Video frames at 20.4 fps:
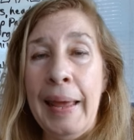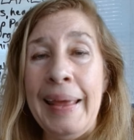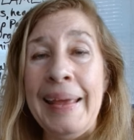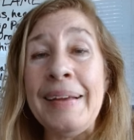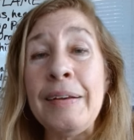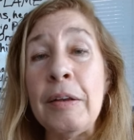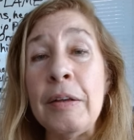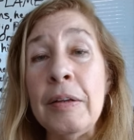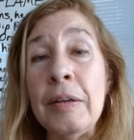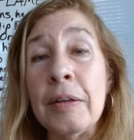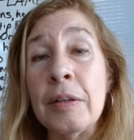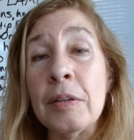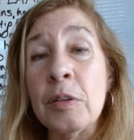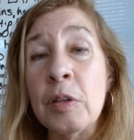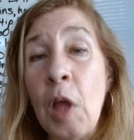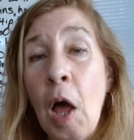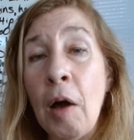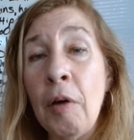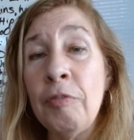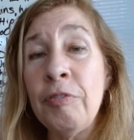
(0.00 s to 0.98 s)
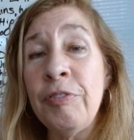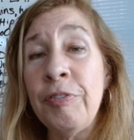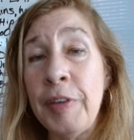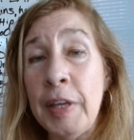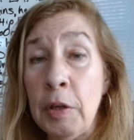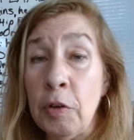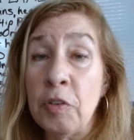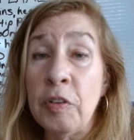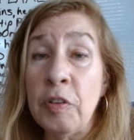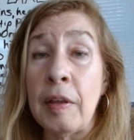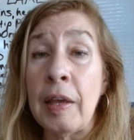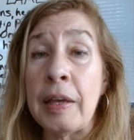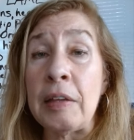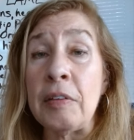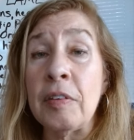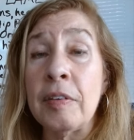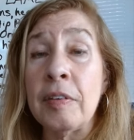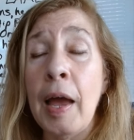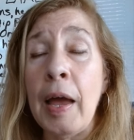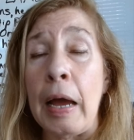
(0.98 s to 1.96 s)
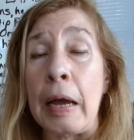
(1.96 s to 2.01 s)
It love feels like
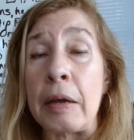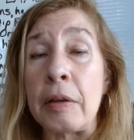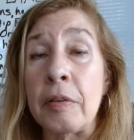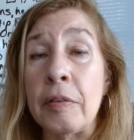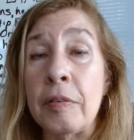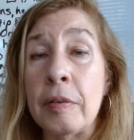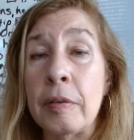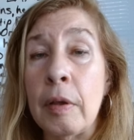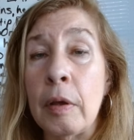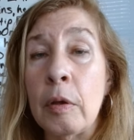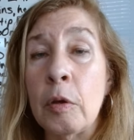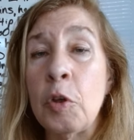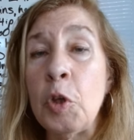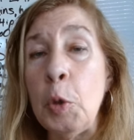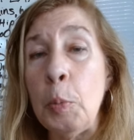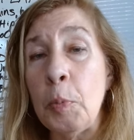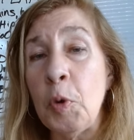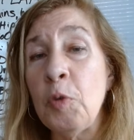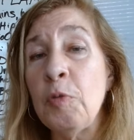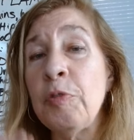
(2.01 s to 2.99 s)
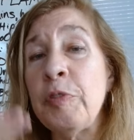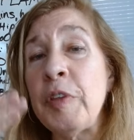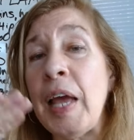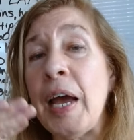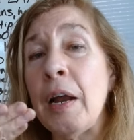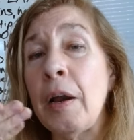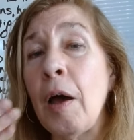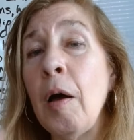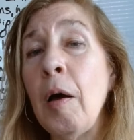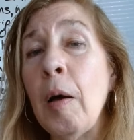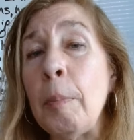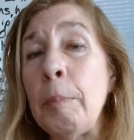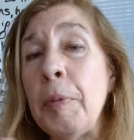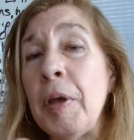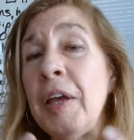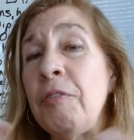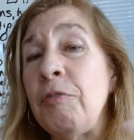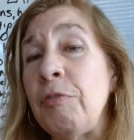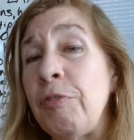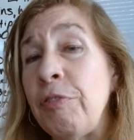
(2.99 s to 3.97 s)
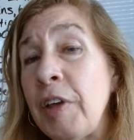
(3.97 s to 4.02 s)
sex. You move that up,
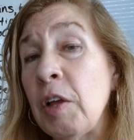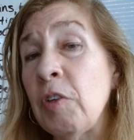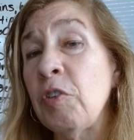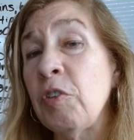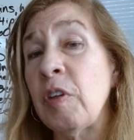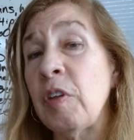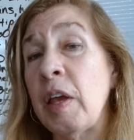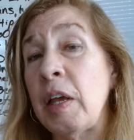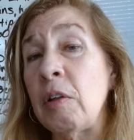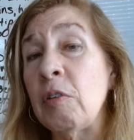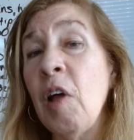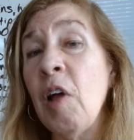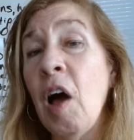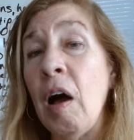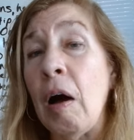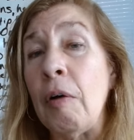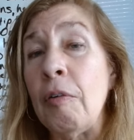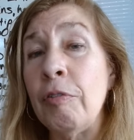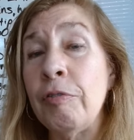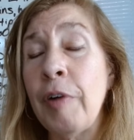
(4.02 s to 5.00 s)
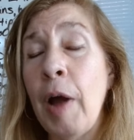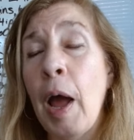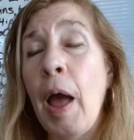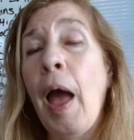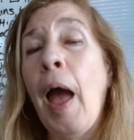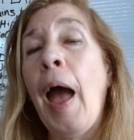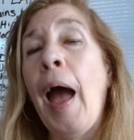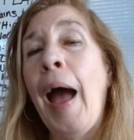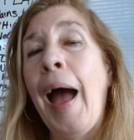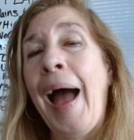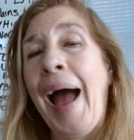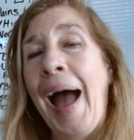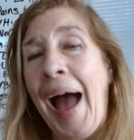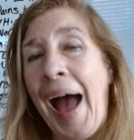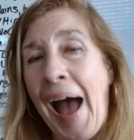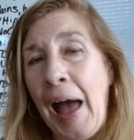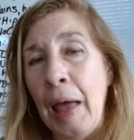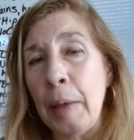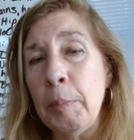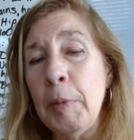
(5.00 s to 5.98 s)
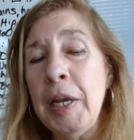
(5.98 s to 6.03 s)
it feels like love.
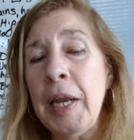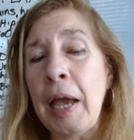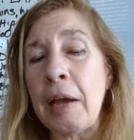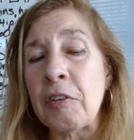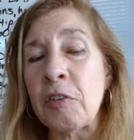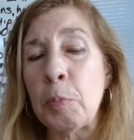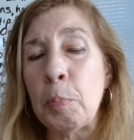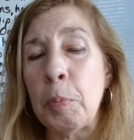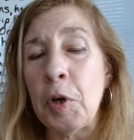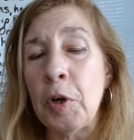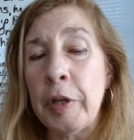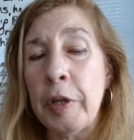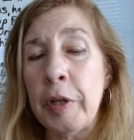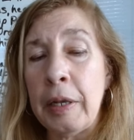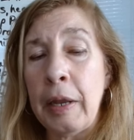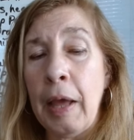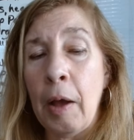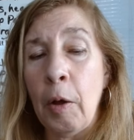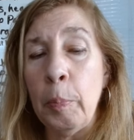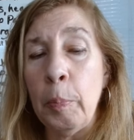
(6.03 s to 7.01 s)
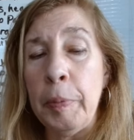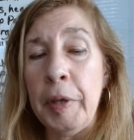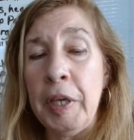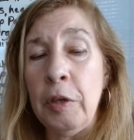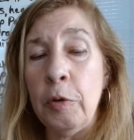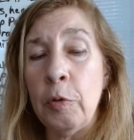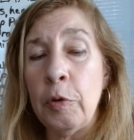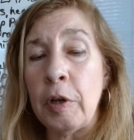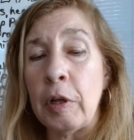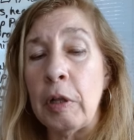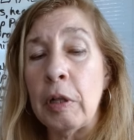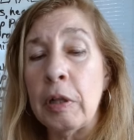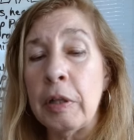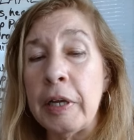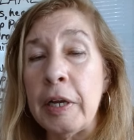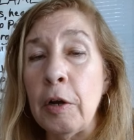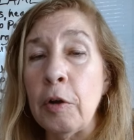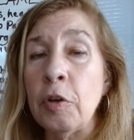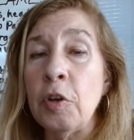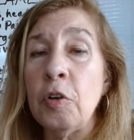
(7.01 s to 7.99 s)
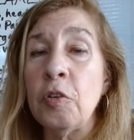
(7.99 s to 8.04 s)
I'm an expert in helping you to
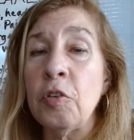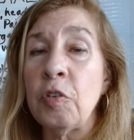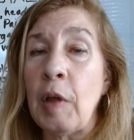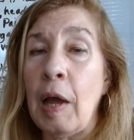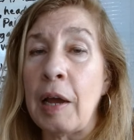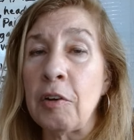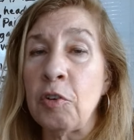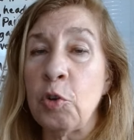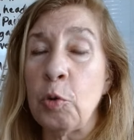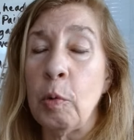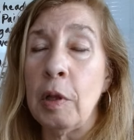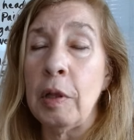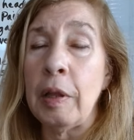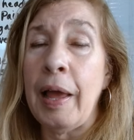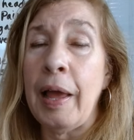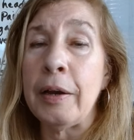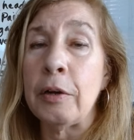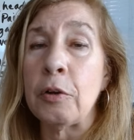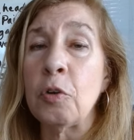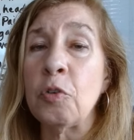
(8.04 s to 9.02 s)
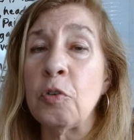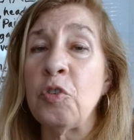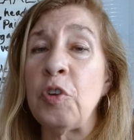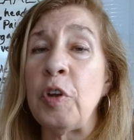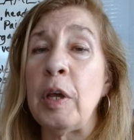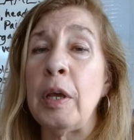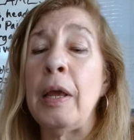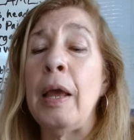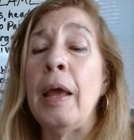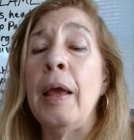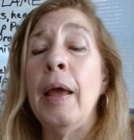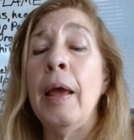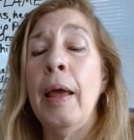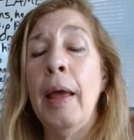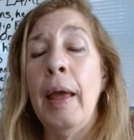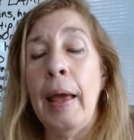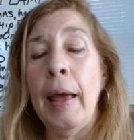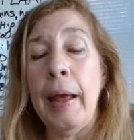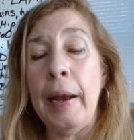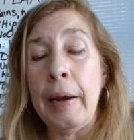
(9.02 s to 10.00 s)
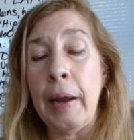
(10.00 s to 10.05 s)
clear your sexual energy
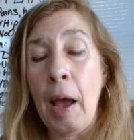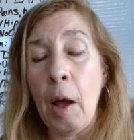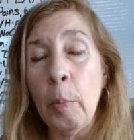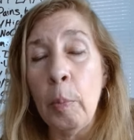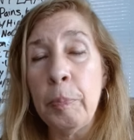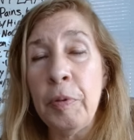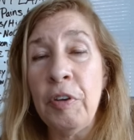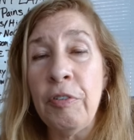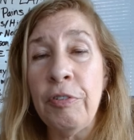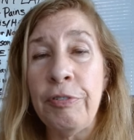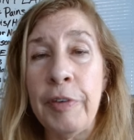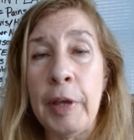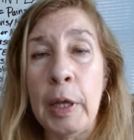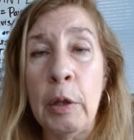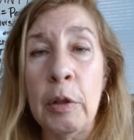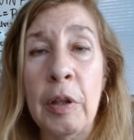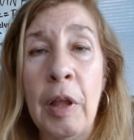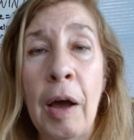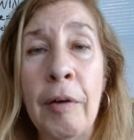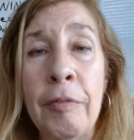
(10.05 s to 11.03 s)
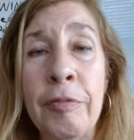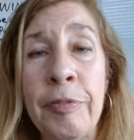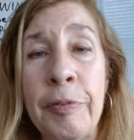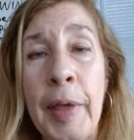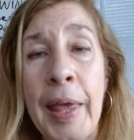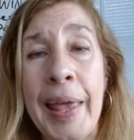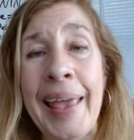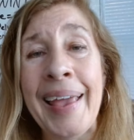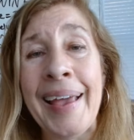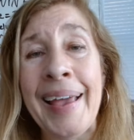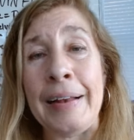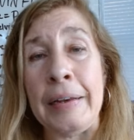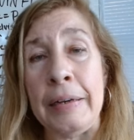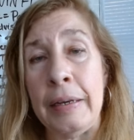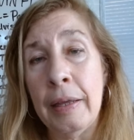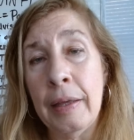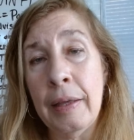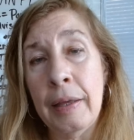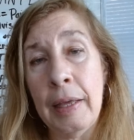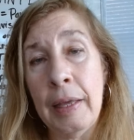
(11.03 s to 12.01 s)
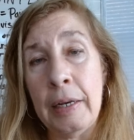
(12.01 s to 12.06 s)
and help you feel love and
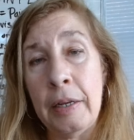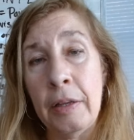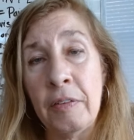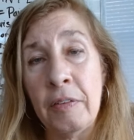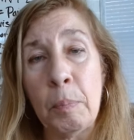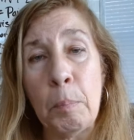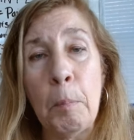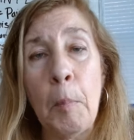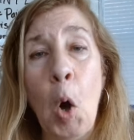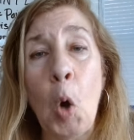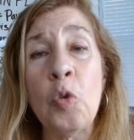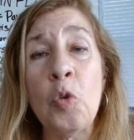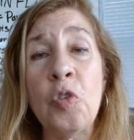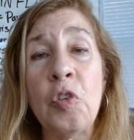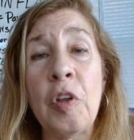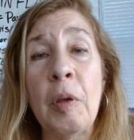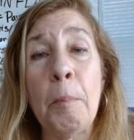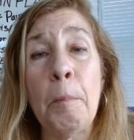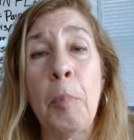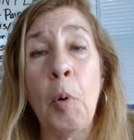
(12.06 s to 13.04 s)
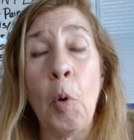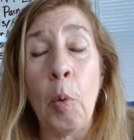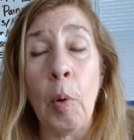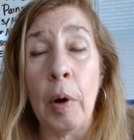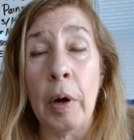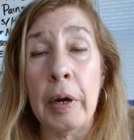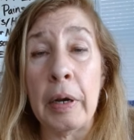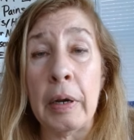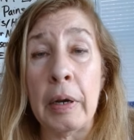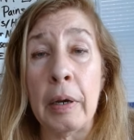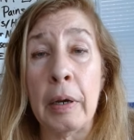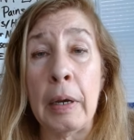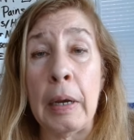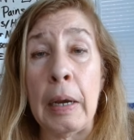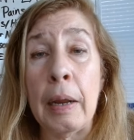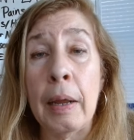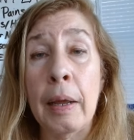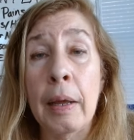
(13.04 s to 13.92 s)
it is most important